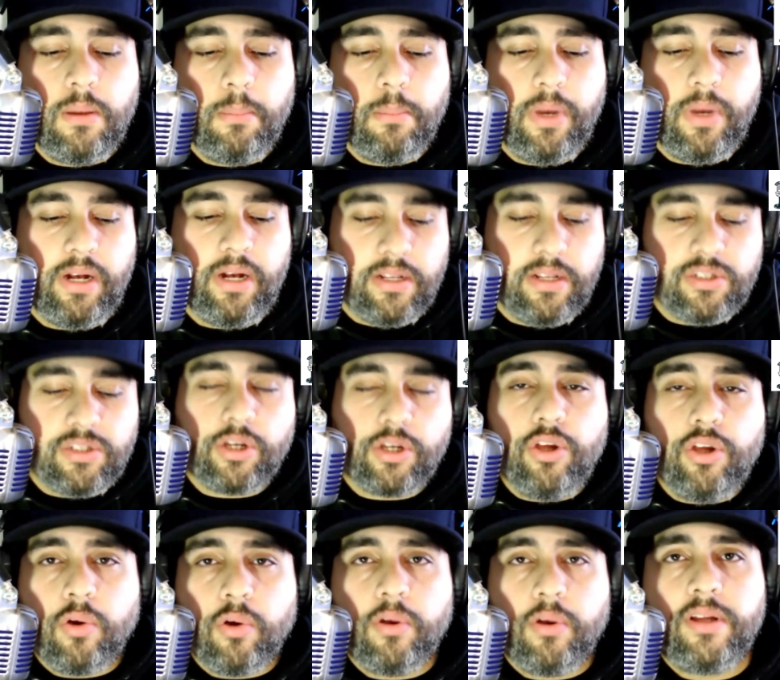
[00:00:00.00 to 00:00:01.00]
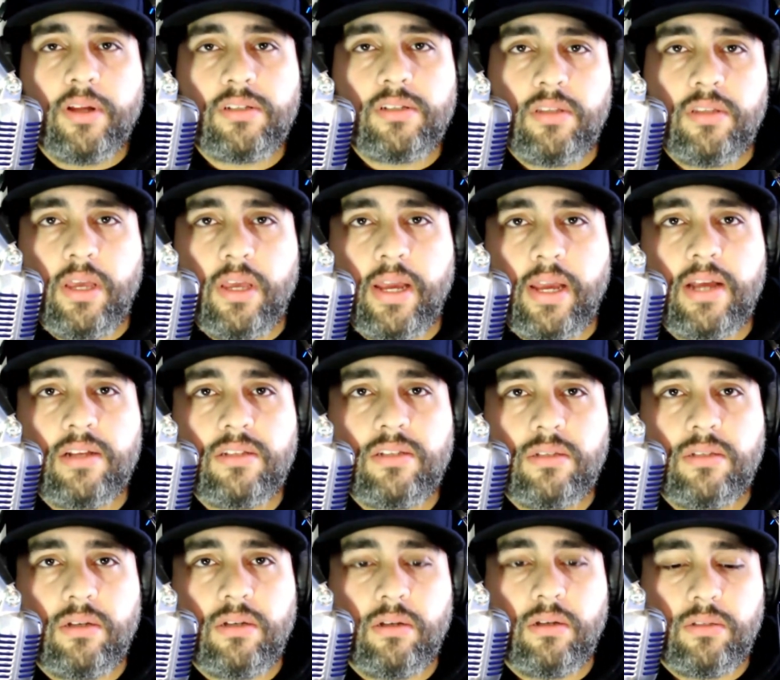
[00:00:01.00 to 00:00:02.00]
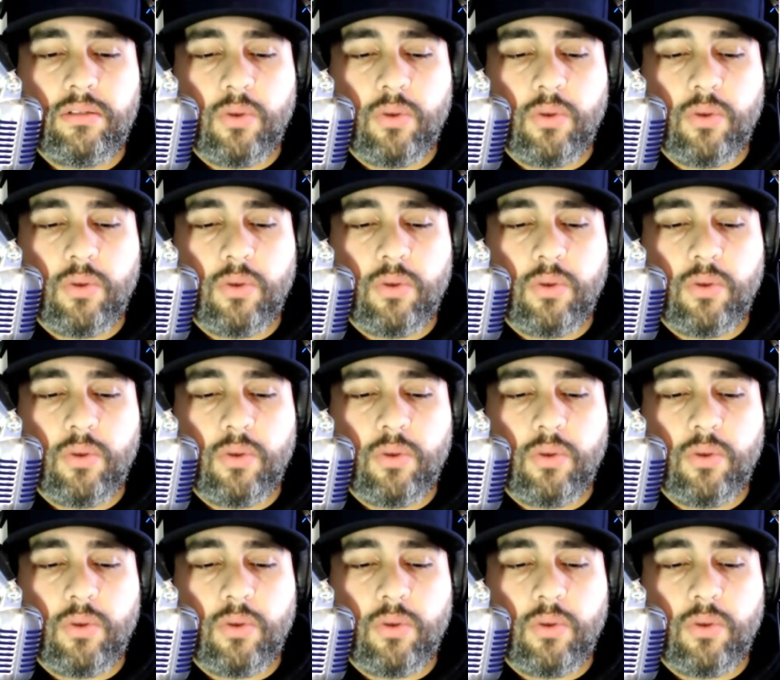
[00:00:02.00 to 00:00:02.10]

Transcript: But it is a curious thing as to